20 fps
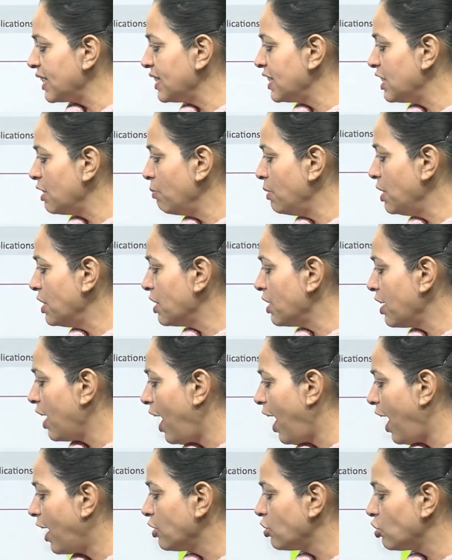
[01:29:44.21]

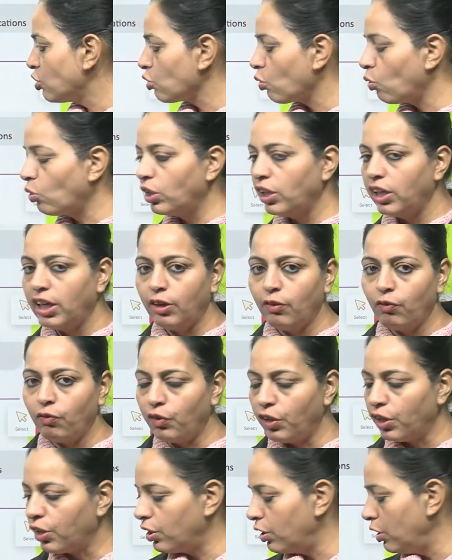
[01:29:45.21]
cm as shown in
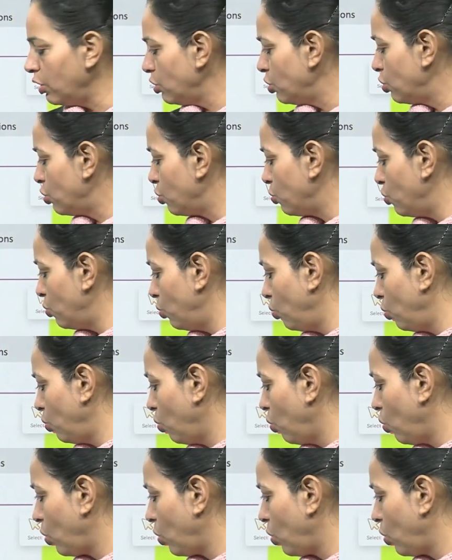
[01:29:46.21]
figure 2.